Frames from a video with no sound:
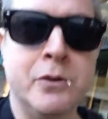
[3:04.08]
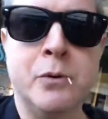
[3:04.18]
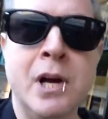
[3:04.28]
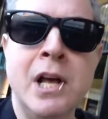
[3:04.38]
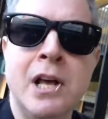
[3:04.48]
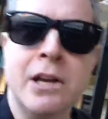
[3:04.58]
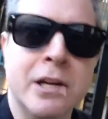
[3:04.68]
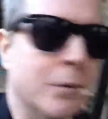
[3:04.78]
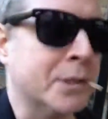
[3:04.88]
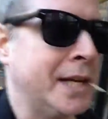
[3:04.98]
who,
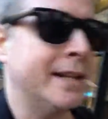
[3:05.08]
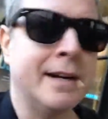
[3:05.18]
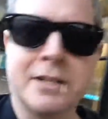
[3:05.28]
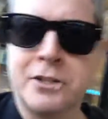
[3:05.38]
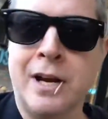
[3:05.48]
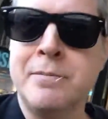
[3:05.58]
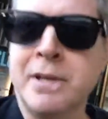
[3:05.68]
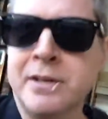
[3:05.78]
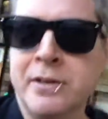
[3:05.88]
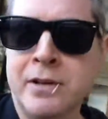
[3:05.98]
you know, was handed an
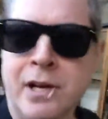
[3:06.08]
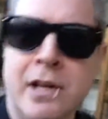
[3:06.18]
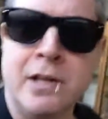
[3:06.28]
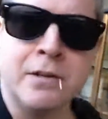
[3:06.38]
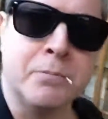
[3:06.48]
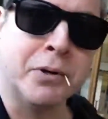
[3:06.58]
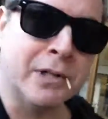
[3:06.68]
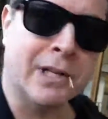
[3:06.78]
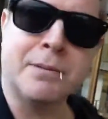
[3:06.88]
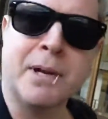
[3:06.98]
assignment and
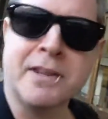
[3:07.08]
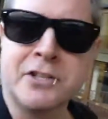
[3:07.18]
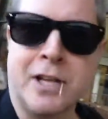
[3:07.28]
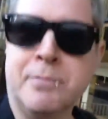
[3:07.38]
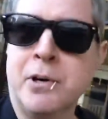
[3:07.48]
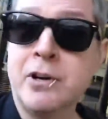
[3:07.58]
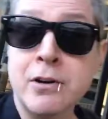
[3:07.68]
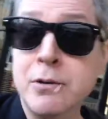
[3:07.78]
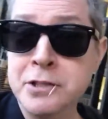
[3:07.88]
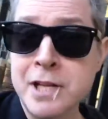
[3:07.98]
put a little bit of their stamp on it, or
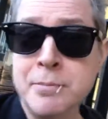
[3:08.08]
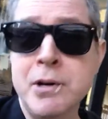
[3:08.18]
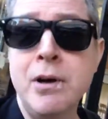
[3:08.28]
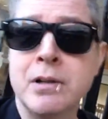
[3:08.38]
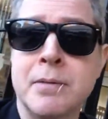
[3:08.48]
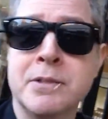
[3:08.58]
no stamp at all.